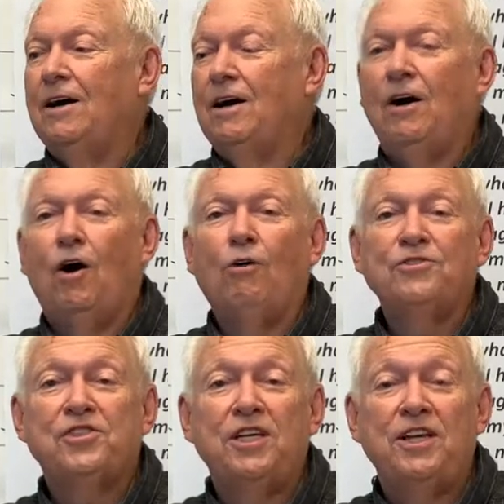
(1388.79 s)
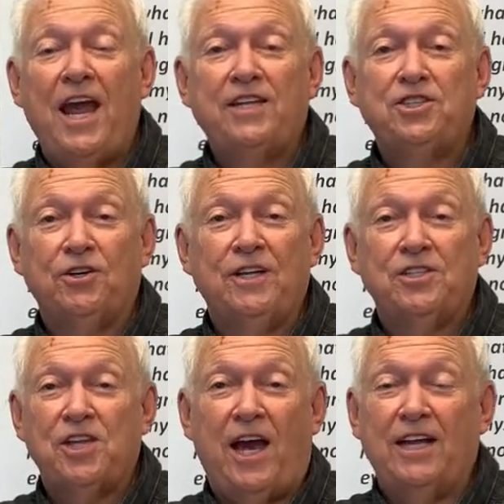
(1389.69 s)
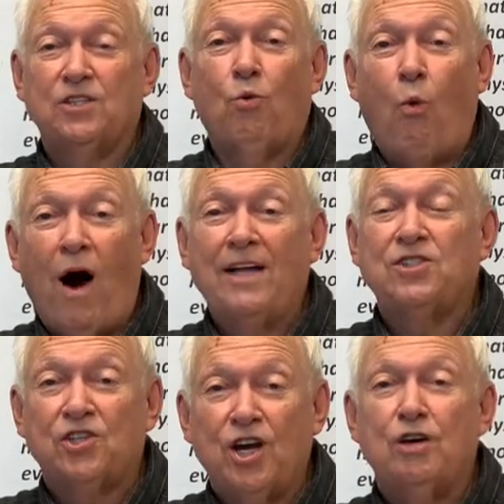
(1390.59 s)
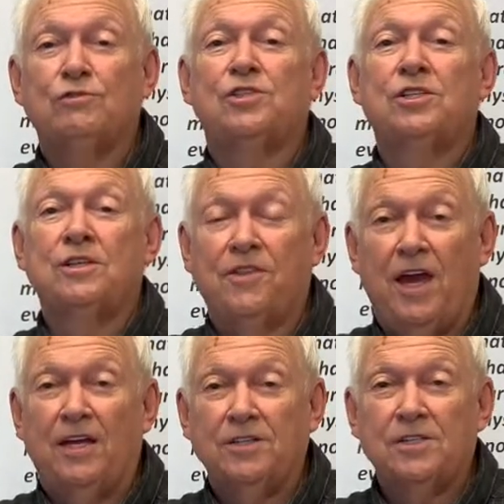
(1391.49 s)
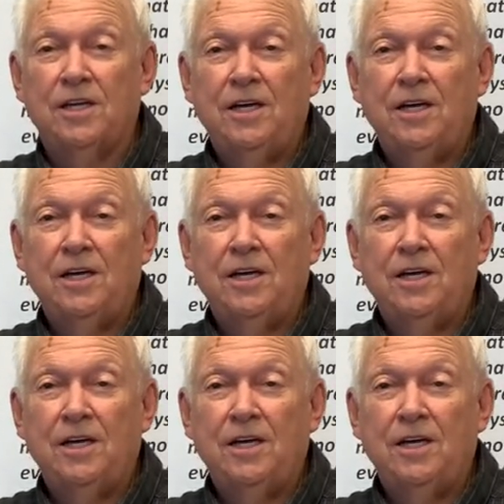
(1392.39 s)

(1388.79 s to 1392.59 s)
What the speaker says: old sin nature inside us wants those things.